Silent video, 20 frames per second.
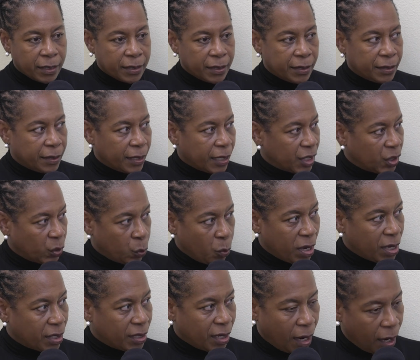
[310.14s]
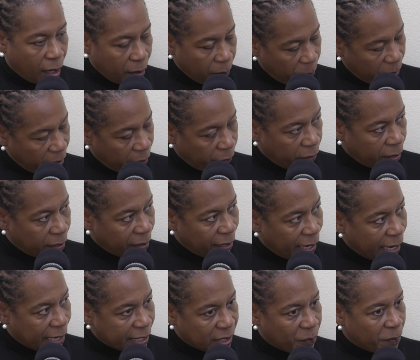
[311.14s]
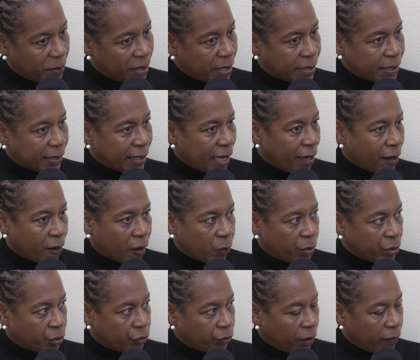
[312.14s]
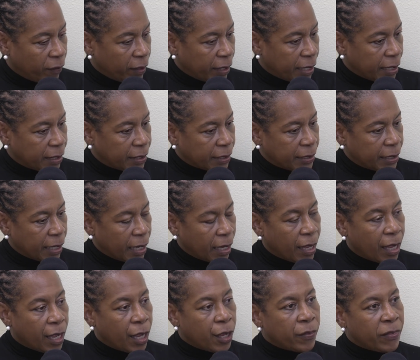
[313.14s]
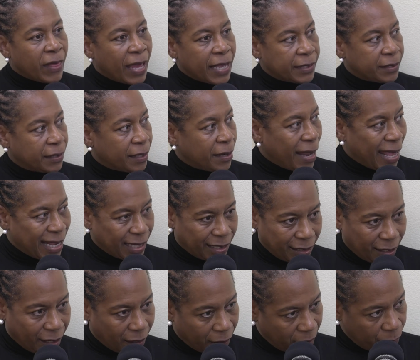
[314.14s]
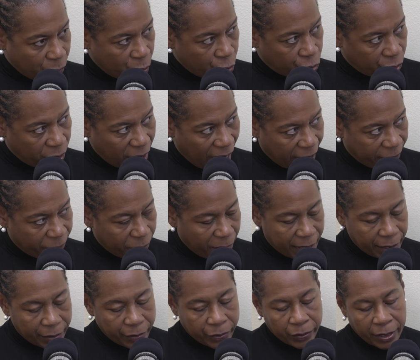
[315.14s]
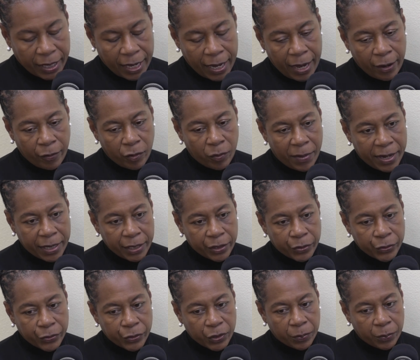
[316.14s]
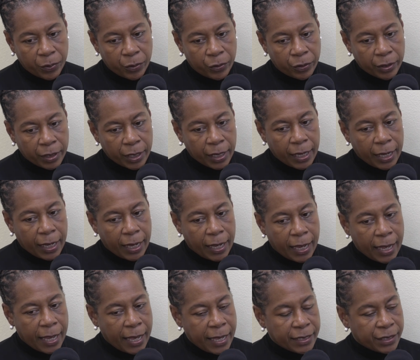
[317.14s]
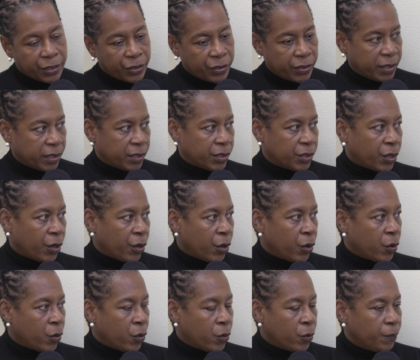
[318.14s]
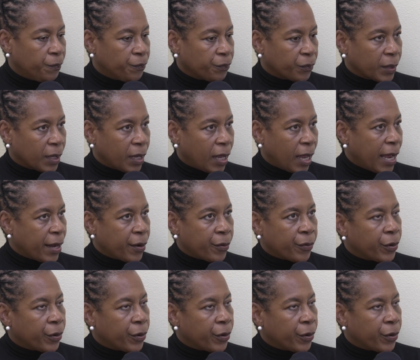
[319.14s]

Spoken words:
6-week time period that has been set arbitrarily to say that's the next time you should have medical care or medical support is just so, I don't